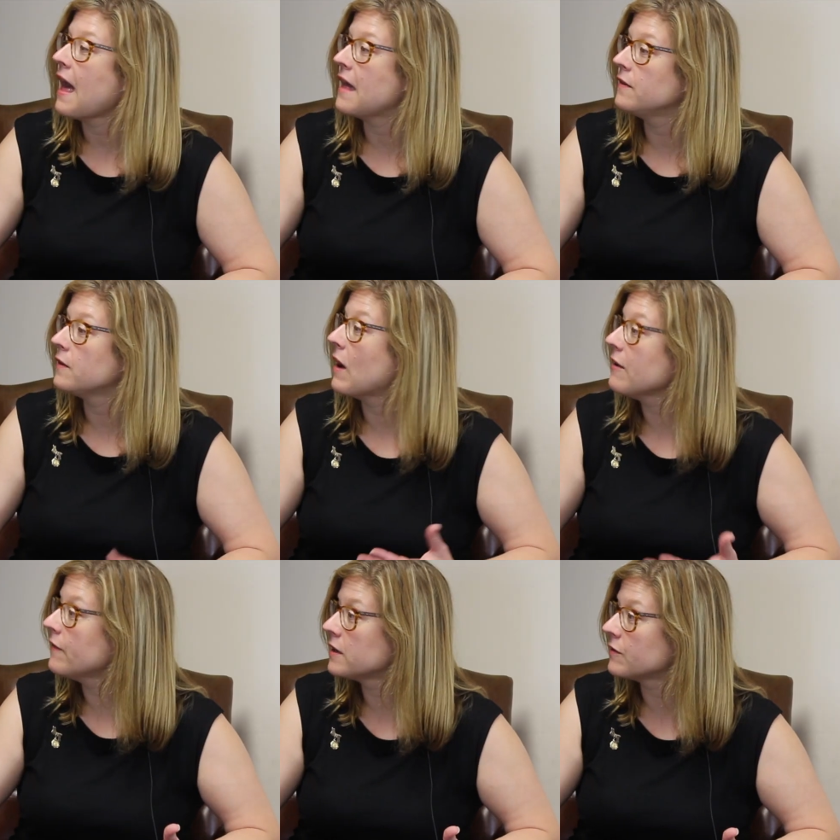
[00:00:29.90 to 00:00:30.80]
And so
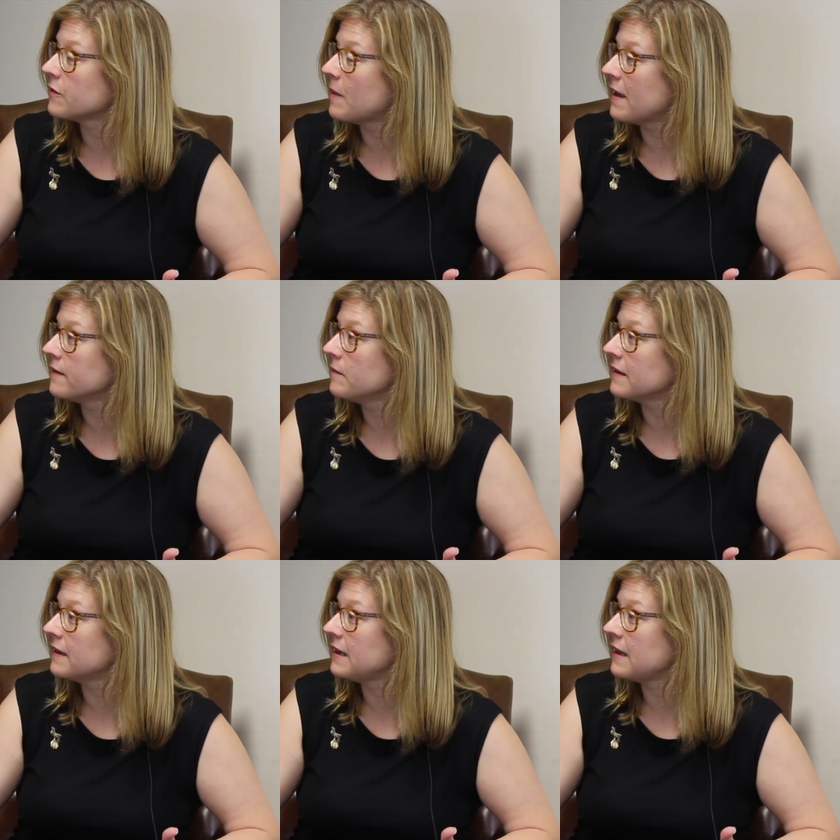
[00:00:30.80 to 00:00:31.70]
I felt a
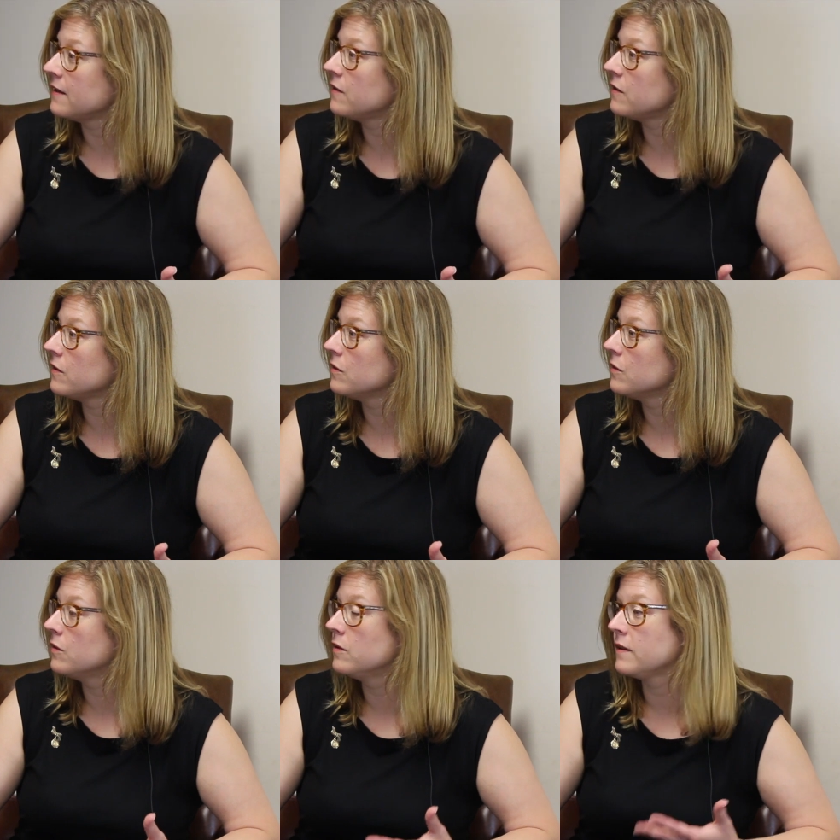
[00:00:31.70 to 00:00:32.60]
responsibility
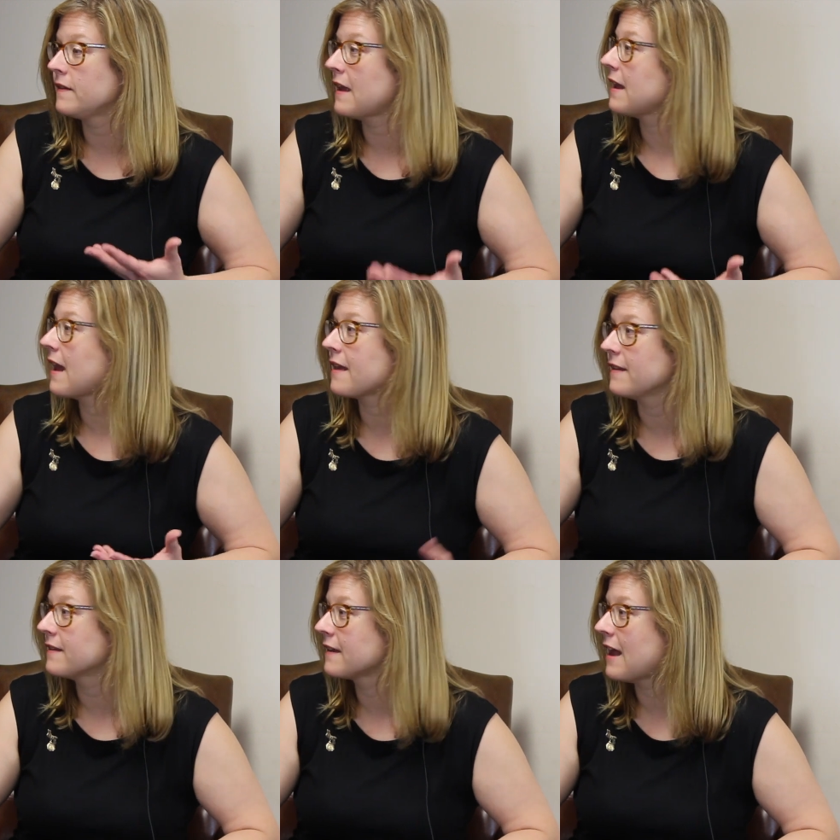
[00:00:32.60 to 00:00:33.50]
to say,
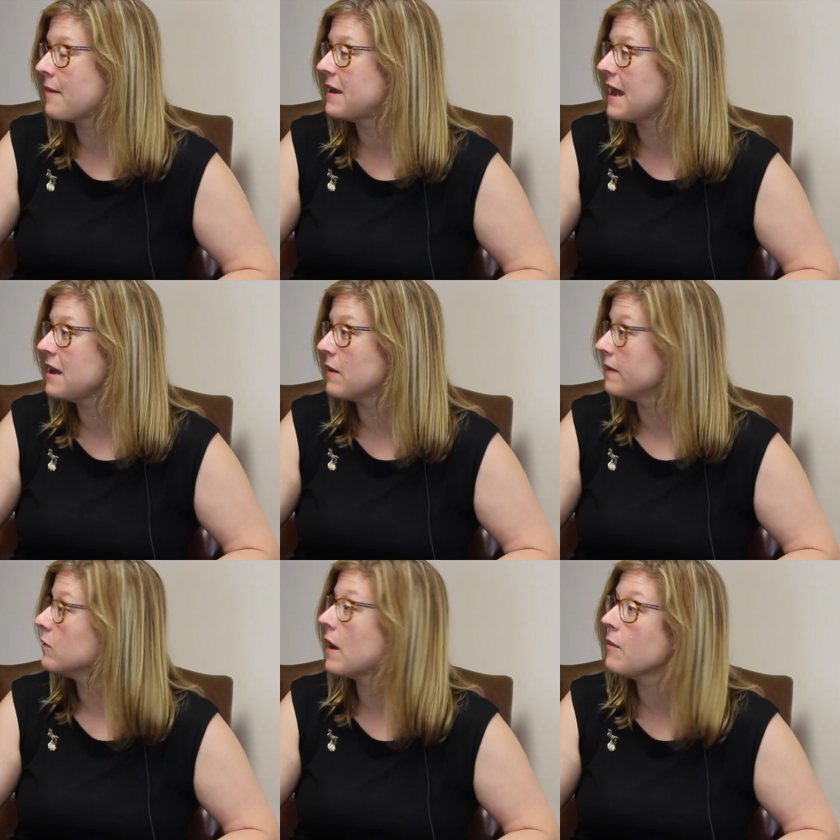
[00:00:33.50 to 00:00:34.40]
yes, this can happen to
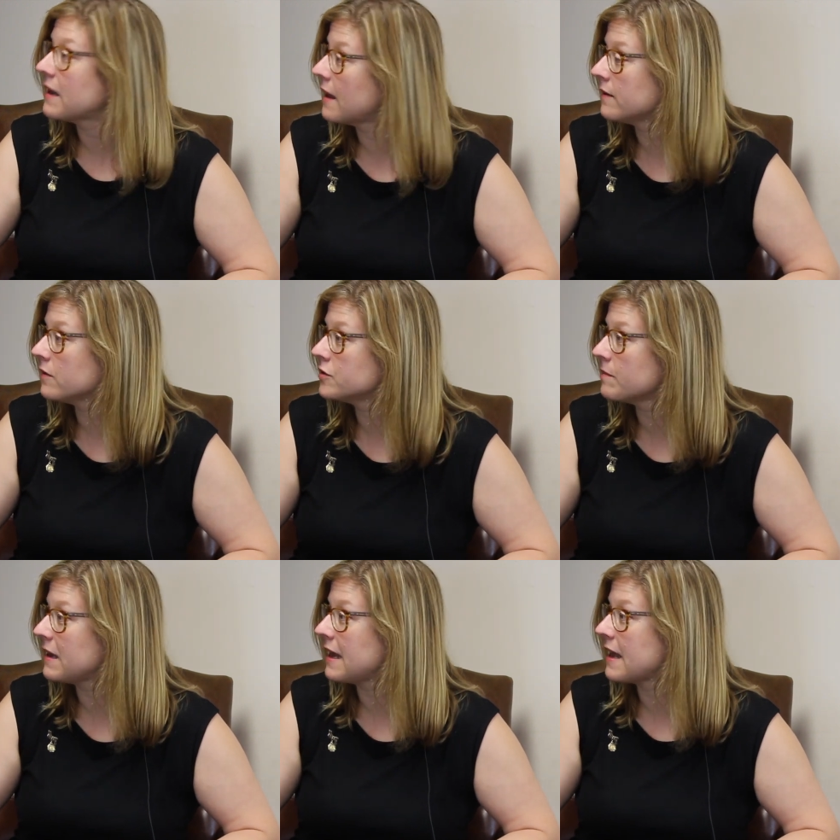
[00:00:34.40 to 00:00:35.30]
anyone. So I went on
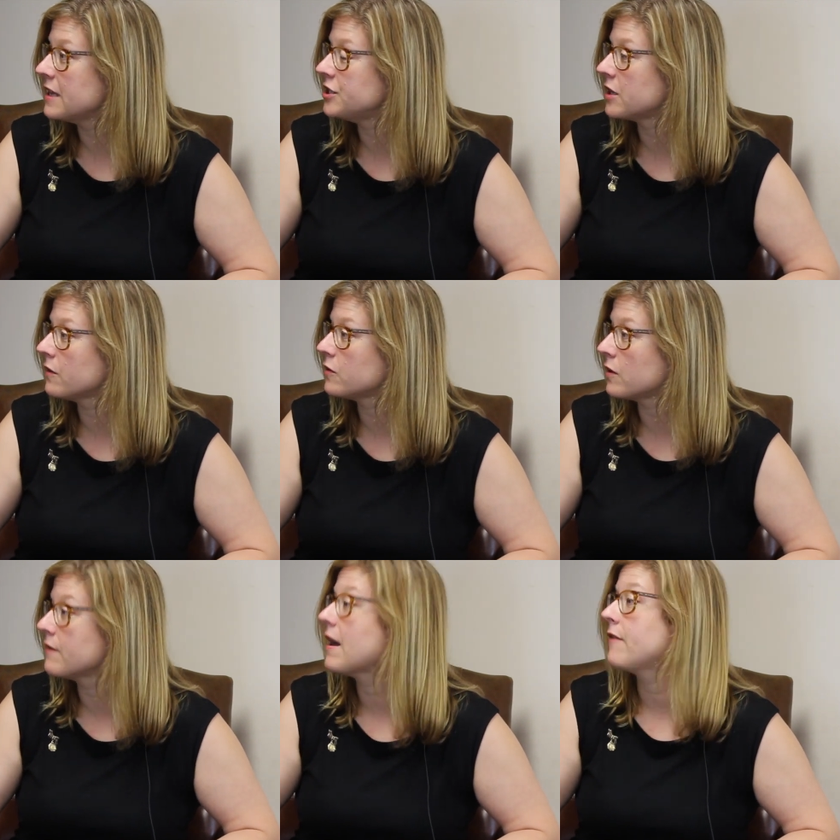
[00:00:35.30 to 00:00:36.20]
social media and shared a
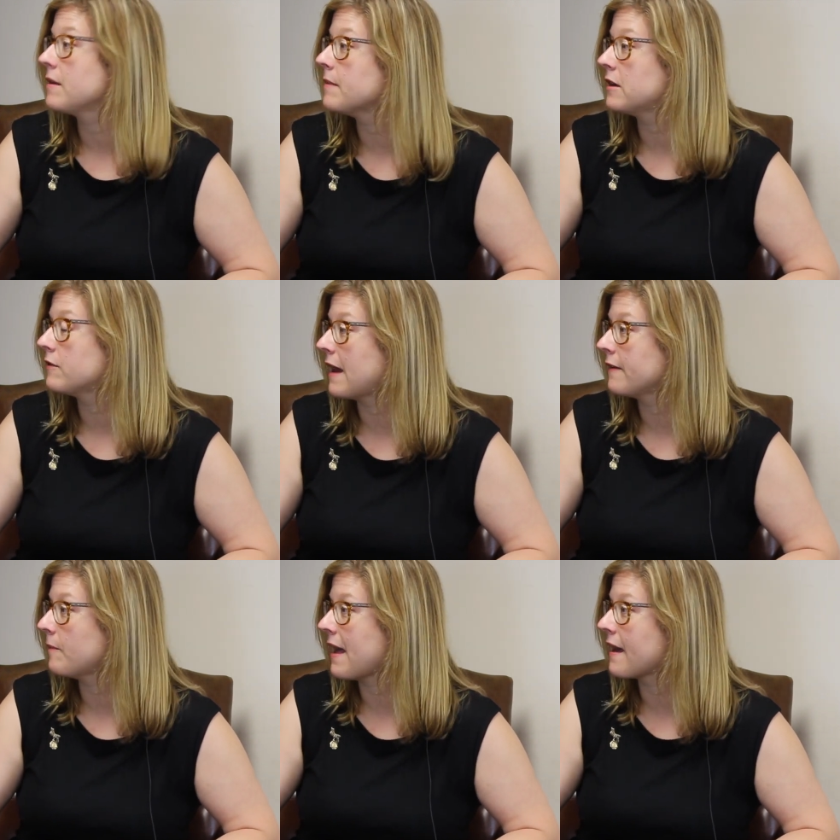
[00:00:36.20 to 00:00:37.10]
story of having been
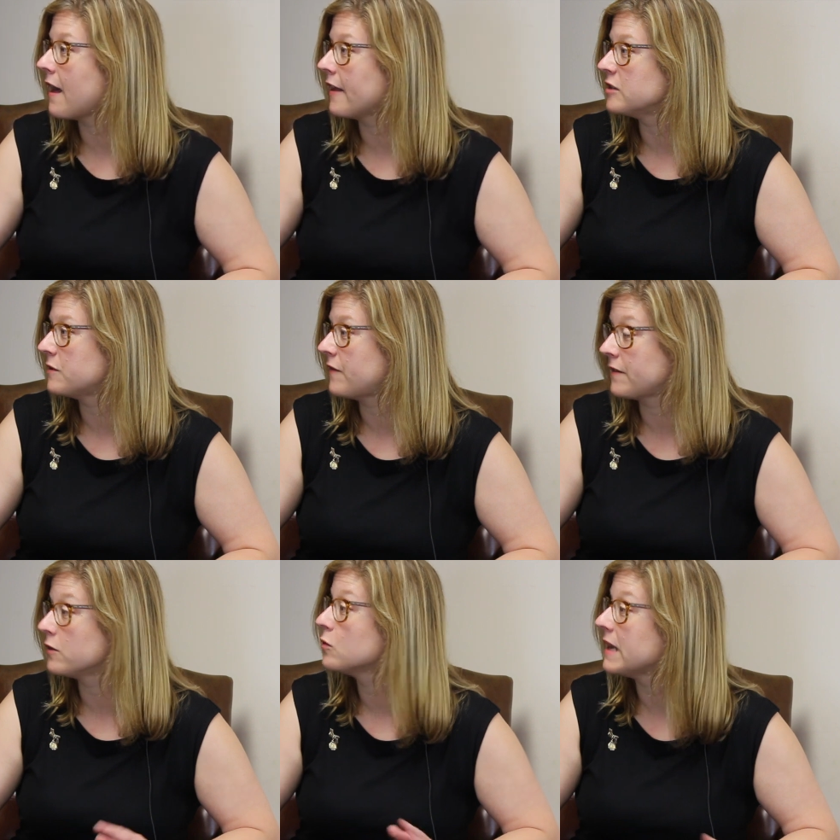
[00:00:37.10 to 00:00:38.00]
harassed by a college
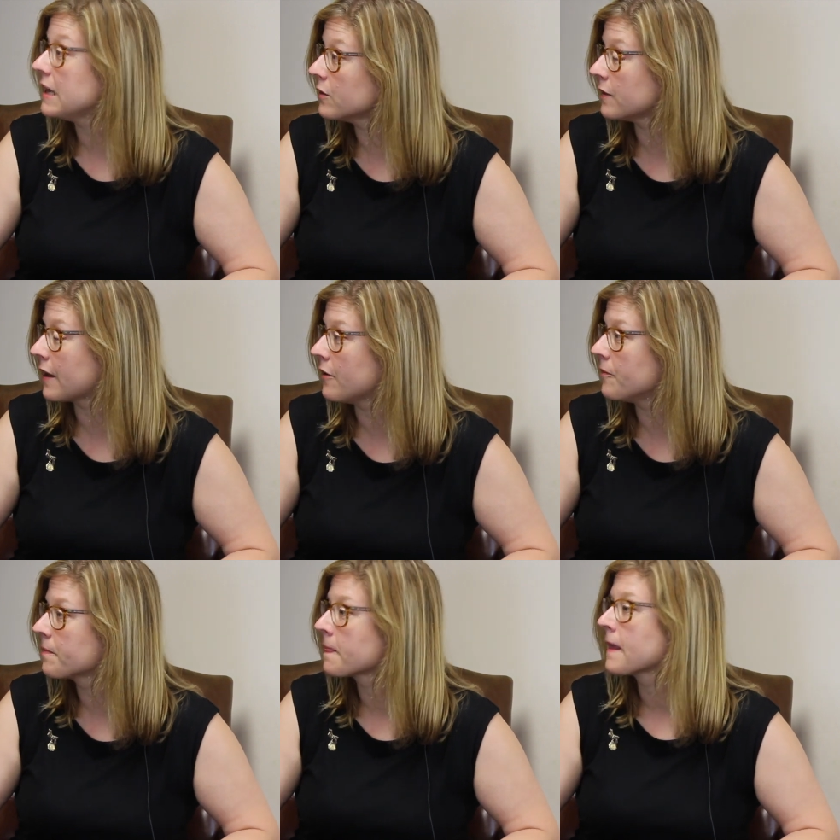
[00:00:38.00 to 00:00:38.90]
professor 20 years ago.